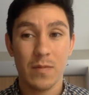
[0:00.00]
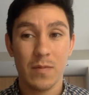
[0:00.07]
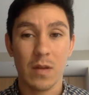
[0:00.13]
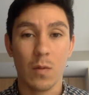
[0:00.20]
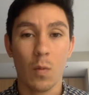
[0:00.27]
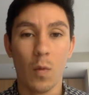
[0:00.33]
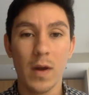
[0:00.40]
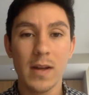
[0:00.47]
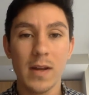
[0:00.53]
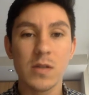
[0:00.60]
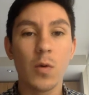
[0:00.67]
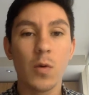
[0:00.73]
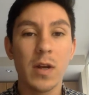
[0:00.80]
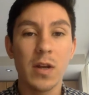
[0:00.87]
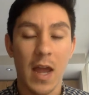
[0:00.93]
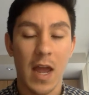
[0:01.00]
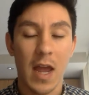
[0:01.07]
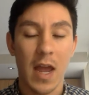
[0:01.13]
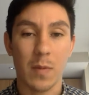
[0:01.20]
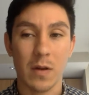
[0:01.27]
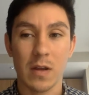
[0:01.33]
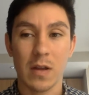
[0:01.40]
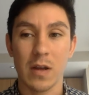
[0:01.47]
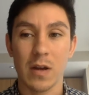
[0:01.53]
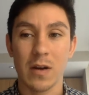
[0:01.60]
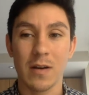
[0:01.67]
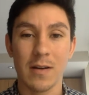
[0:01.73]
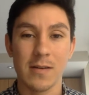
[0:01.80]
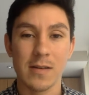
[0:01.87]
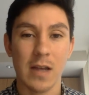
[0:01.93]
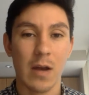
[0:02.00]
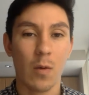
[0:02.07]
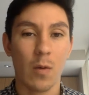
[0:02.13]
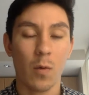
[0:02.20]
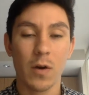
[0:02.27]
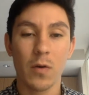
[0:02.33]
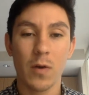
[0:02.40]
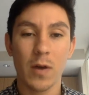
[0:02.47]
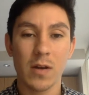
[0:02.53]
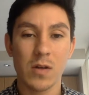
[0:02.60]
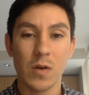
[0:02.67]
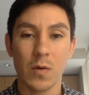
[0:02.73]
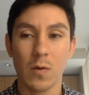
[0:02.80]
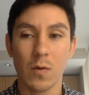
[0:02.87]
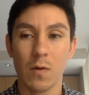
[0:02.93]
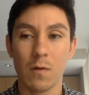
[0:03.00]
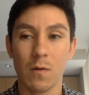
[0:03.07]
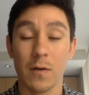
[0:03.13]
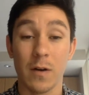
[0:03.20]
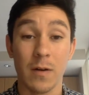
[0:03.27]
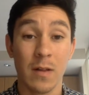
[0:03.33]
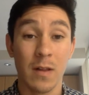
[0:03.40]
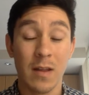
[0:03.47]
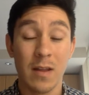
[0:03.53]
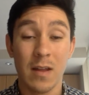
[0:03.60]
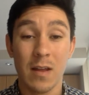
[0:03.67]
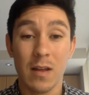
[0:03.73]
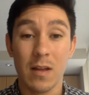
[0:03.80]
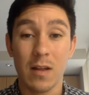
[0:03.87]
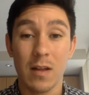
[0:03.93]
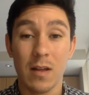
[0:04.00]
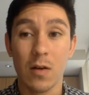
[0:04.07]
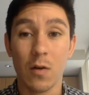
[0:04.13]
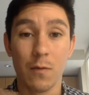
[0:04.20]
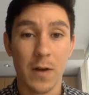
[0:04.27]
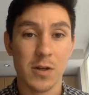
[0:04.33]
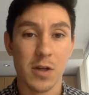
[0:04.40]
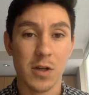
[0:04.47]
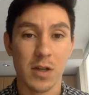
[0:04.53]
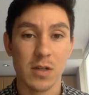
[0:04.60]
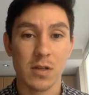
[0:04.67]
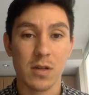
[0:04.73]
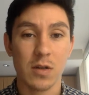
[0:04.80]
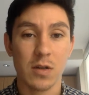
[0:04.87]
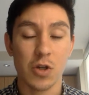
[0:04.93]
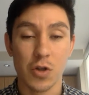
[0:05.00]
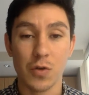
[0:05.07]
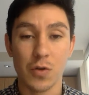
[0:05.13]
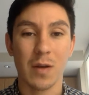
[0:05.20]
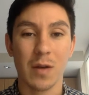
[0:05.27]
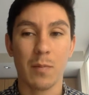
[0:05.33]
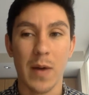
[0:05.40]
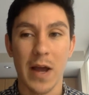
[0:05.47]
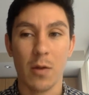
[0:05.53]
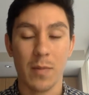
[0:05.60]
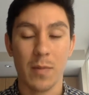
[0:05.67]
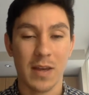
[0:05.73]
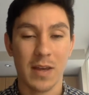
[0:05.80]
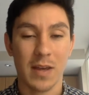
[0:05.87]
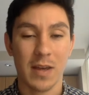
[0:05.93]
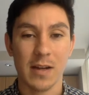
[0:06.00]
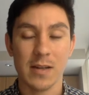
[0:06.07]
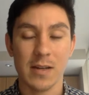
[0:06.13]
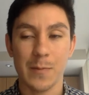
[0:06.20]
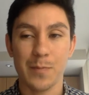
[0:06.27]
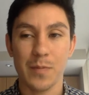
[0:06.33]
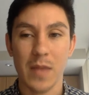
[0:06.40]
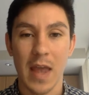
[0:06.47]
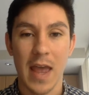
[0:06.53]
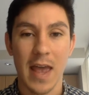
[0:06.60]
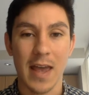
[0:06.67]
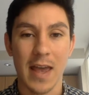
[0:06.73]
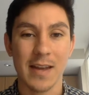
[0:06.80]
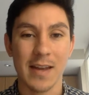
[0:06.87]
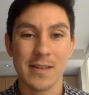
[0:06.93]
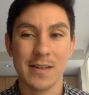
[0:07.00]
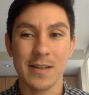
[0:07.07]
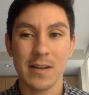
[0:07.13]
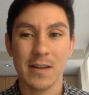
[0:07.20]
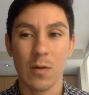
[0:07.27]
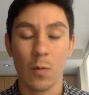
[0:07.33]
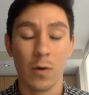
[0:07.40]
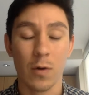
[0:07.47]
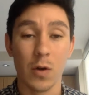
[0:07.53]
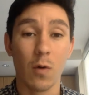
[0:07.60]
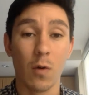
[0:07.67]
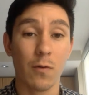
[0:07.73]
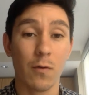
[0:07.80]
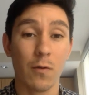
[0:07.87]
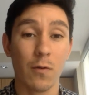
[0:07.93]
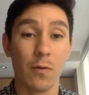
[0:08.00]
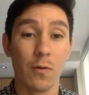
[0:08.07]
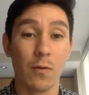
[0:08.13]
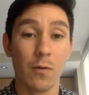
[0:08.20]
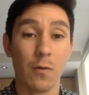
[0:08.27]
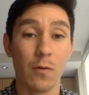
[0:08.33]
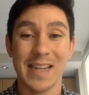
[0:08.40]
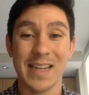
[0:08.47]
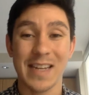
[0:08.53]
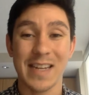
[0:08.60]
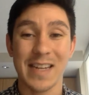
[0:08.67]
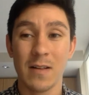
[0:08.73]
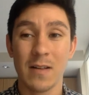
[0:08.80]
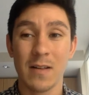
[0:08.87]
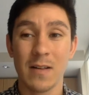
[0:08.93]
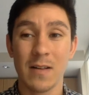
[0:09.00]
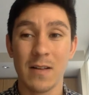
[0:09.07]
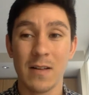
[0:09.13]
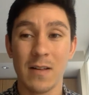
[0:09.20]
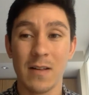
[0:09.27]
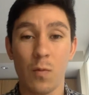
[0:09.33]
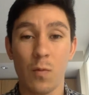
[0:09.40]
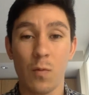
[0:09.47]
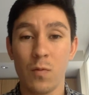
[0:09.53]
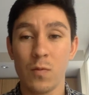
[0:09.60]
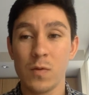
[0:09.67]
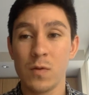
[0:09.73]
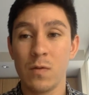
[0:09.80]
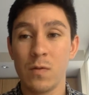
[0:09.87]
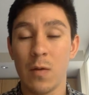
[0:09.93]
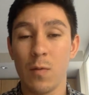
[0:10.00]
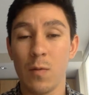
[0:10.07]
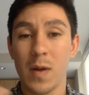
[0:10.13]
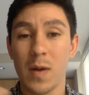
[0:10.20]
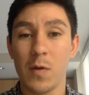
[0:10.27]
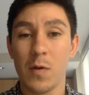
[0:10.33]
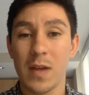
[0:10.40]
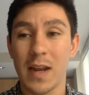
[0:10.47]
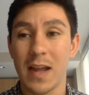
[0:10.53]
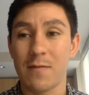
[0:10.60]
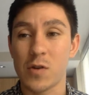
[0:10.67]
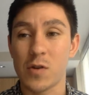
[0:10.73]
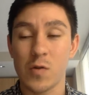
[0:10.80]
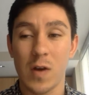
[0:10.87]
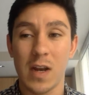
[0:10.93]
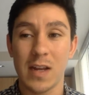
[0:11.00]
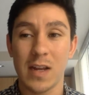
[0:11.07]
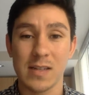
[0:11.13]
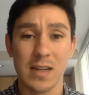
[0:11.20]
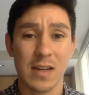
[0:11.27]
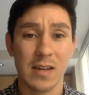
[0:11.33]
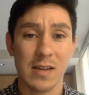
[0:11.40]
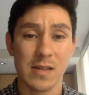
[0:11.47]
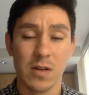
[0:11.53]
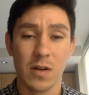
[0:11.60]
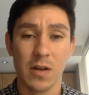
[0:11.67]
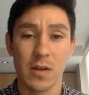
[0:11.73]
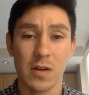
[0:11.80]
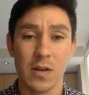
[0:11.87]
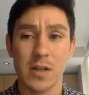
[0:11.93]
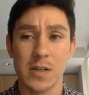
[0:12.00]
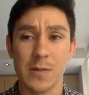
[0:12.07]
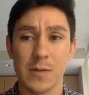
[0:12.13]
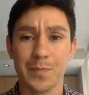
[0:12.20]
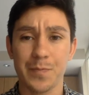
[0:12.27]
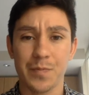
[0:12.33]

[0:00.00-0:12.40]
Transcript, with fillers: You know, what is going to happen here is we're going to go over Ovechkin's shooting biomechanics and we're going to go over them in detail and and remember that I have training as a kinesiologist.